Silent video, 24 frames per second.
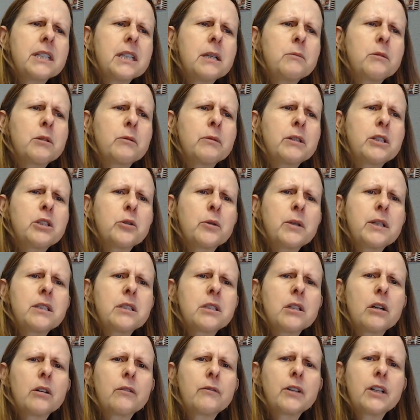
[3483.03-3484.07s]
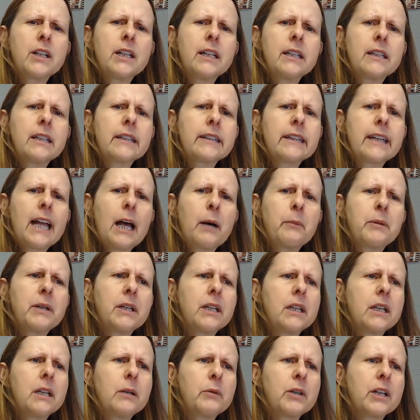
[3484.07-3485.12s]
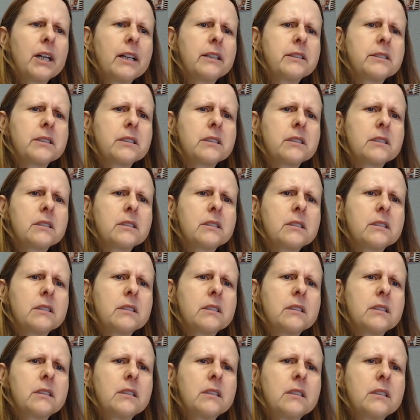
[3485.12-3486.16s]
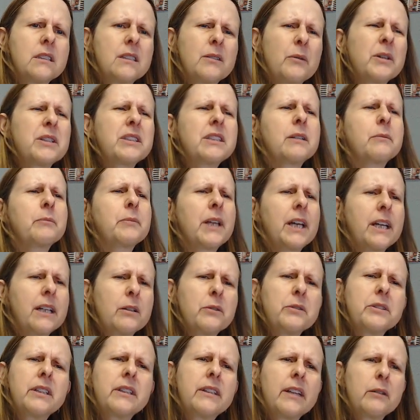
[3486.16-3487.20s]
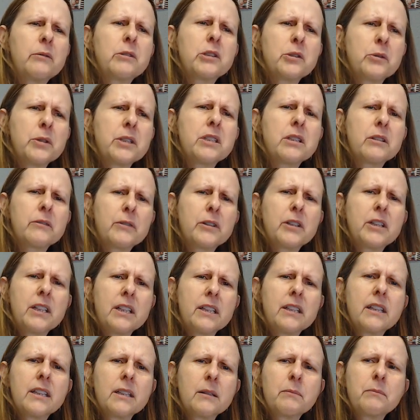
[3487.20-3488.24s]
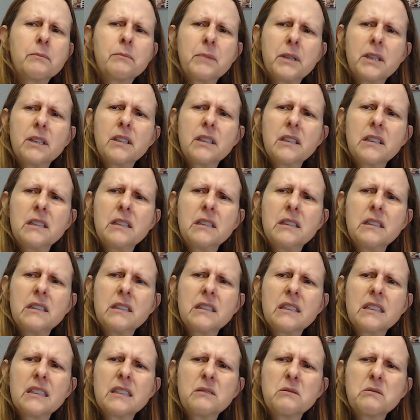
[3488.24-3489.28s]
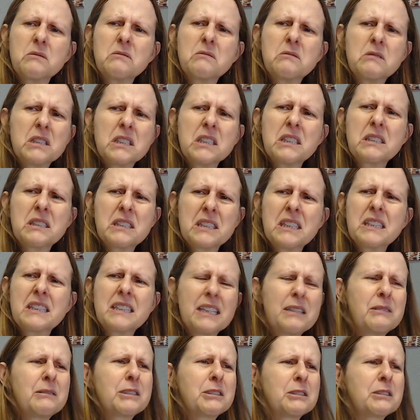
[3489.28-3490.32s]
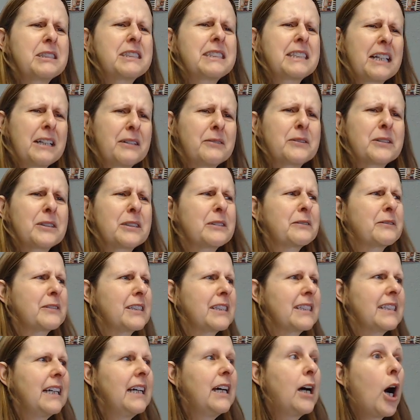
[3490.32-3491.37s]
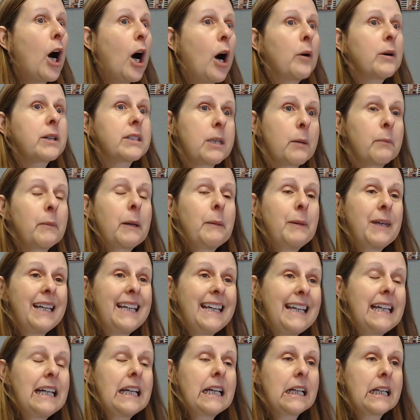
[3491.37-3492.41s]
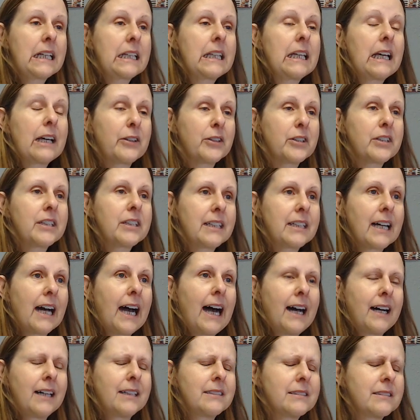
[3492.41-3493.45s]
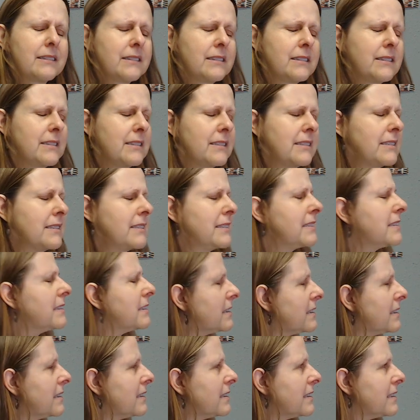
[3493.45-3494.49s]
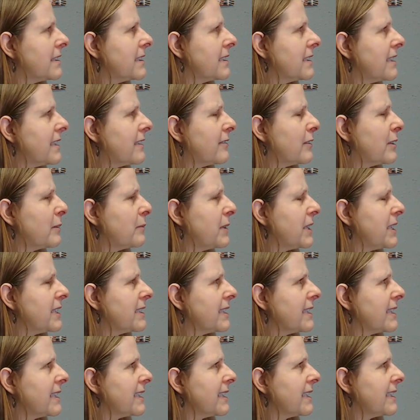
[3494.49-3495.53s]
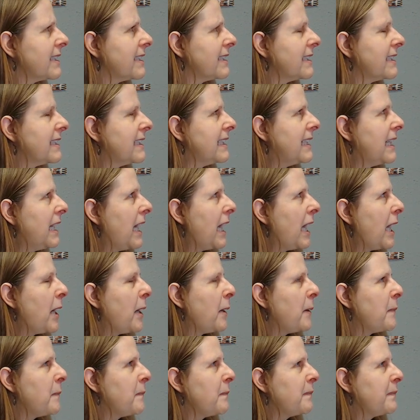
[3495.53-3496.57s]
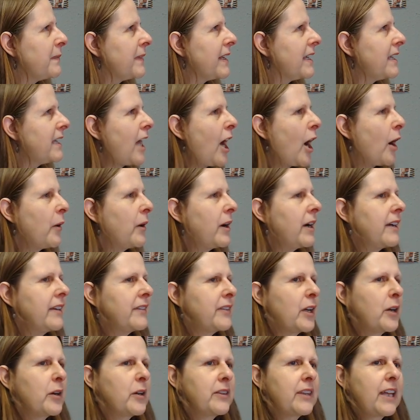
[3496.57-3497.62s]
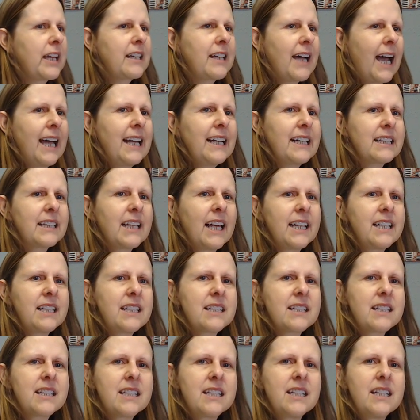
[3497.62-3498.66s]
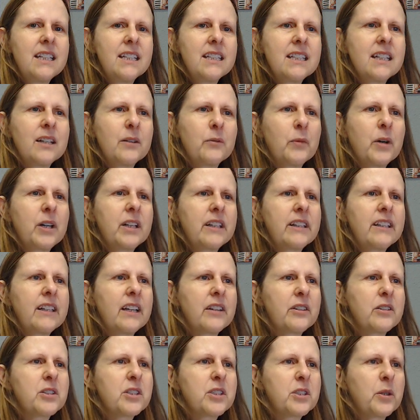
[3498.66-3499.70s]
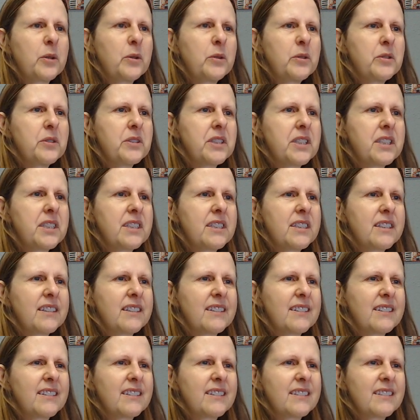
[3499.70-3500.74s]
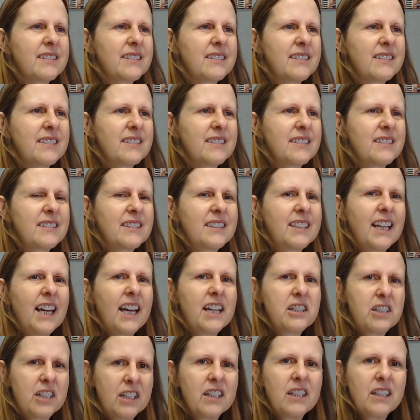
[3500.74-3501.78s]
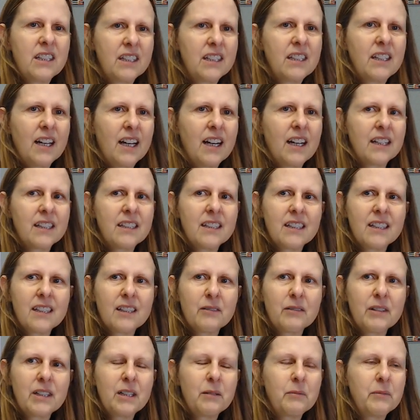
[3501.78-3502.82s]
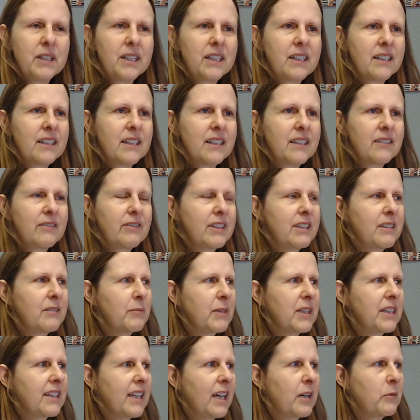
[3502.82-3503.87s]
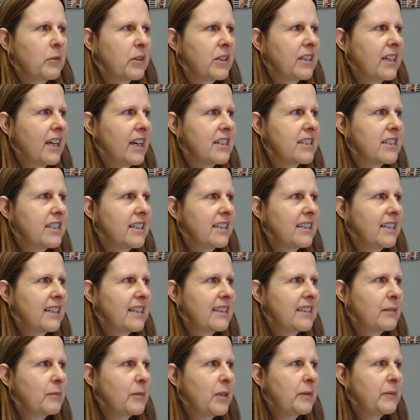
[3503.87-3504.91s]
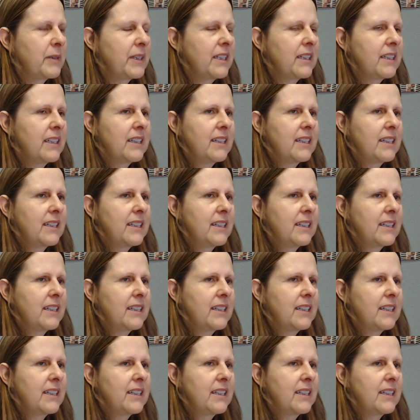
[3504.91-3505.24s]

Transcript: seem to rejoice over anything that happened to anyone else? Well, did, plain old, did they rejoice over anything, period? I don't really think they rejoiced ever over, oh, except maybe eating the other guy not a very pleasant thing. Um, no, they they kind of like to see one of the other souls catch it. Yeah, you know what I mean? If it meant they weren't catching it at the moment.